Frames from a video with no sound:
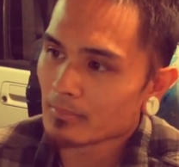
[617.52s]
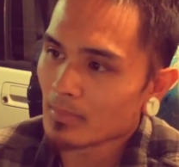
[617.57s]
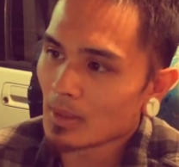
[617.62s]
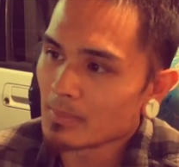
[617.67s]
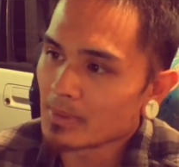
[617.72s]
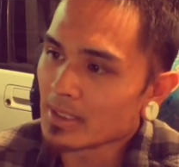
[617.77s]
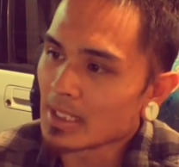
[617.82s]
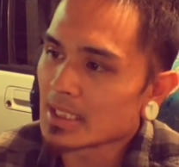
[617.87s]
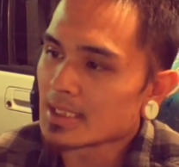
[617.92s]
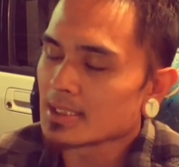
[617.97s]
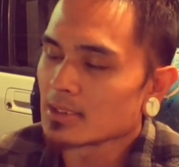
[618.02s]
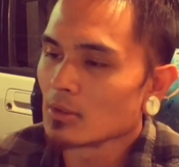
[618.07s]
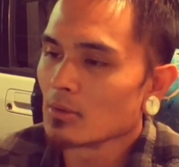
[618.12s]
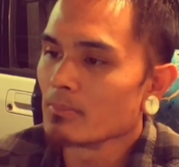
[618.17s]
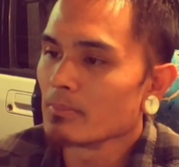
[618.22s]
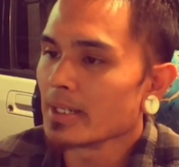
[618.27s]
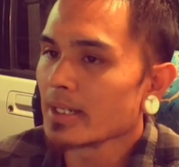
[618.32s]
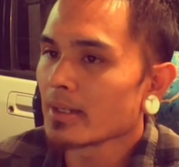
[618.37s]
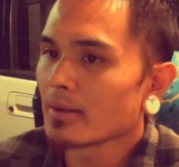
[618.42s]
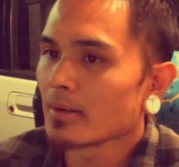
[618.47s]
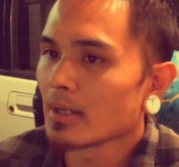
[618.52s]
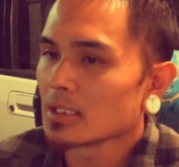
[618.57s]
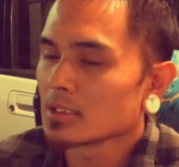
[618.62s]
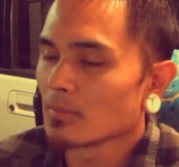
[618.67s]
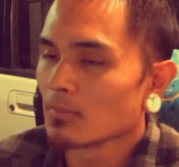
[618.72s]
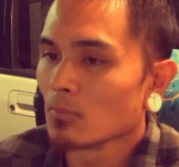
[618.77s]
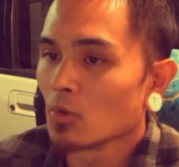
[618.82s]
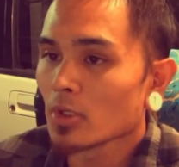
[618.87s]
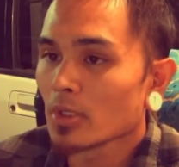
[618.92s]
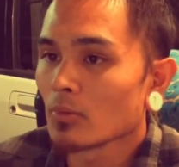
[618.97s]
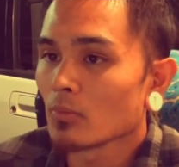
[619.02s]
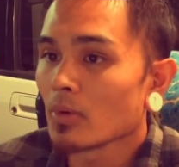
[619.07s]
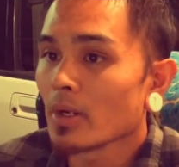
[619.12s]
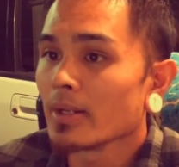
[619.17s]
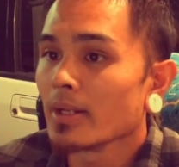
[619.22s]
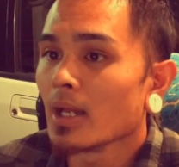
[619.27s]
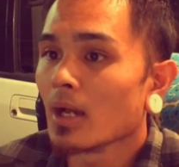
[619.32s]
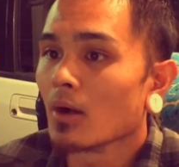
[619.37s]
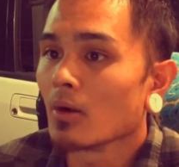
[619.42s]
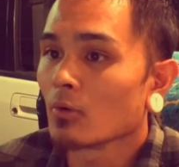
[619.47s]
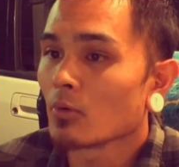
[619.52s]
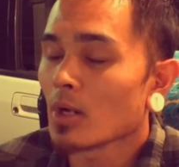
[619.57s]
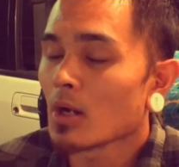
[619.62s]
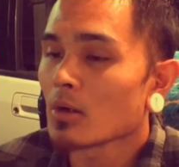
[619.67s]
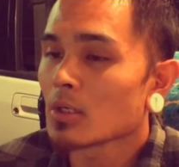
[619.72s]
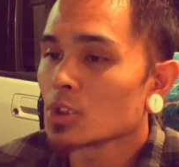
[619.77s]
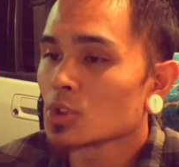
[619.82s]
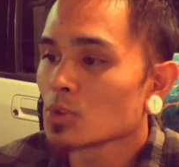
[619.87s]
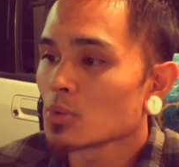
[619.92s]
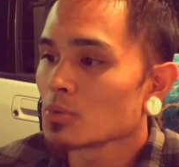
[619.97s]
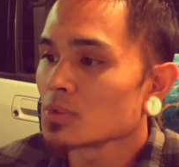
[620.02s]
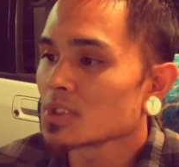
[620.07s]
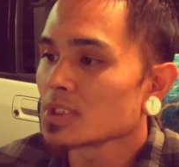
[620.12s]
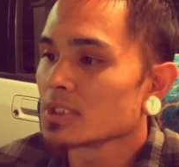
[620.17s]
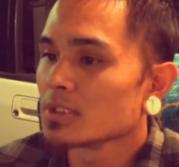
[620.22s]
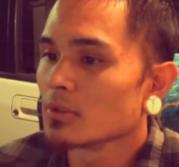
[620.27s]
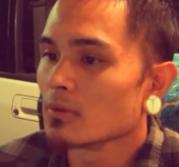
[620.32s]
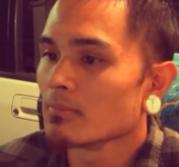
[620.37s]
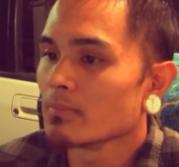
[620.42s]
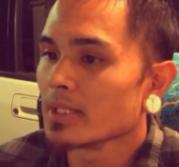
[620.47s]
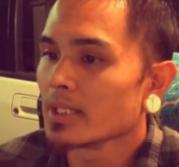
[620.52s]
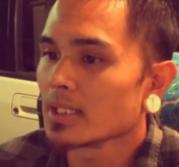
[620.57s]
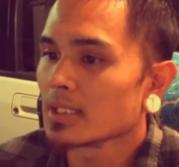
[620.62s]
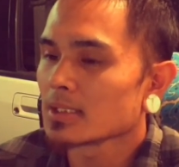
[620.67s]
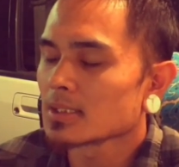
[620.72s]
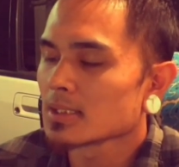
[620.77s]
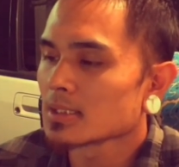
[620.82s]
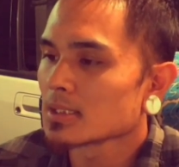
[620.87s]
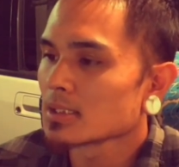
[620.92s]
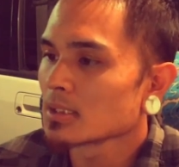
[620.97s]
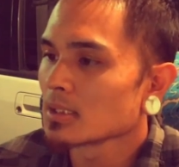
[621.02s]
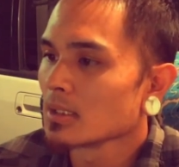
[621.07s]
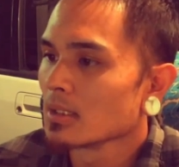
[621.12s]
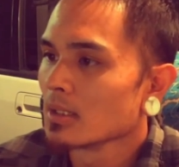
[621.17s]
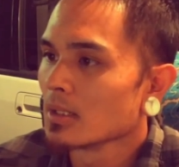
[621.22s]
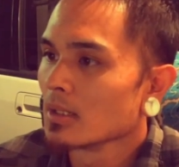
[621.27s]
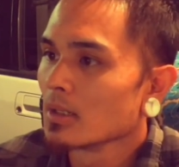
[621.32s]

I mean, they still make, as I'm looking right now, Ground Control still makes